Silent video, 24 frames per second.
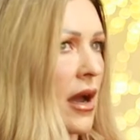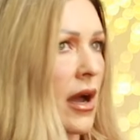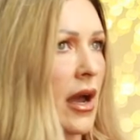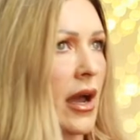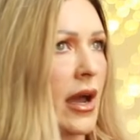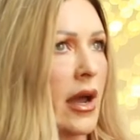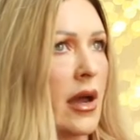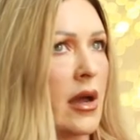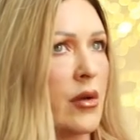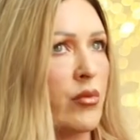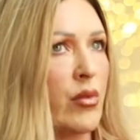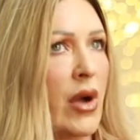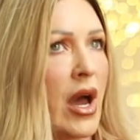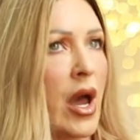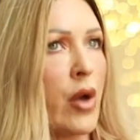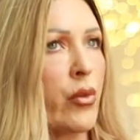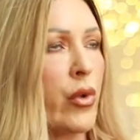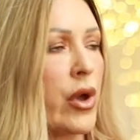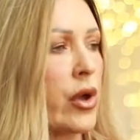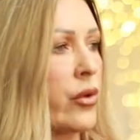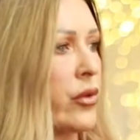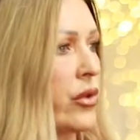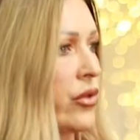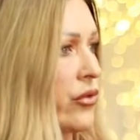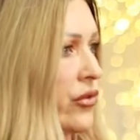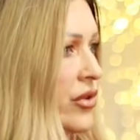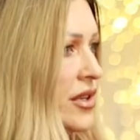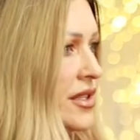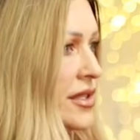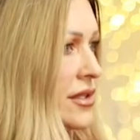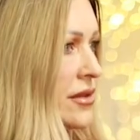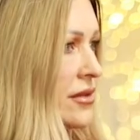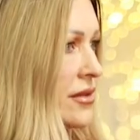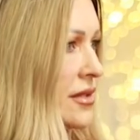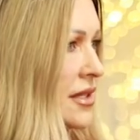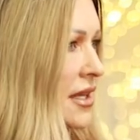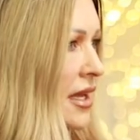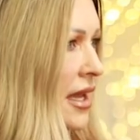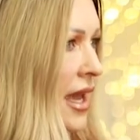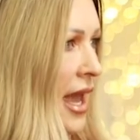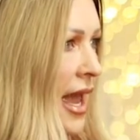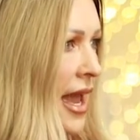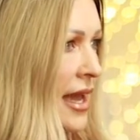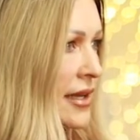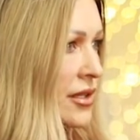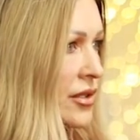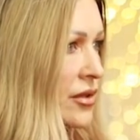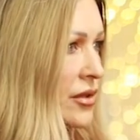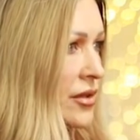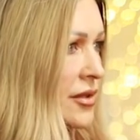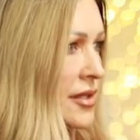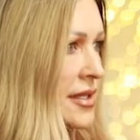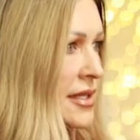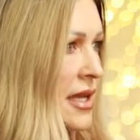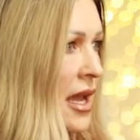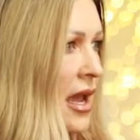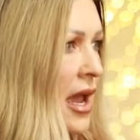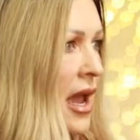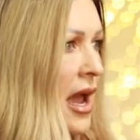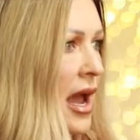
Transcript: Um, I work with crystals and candles.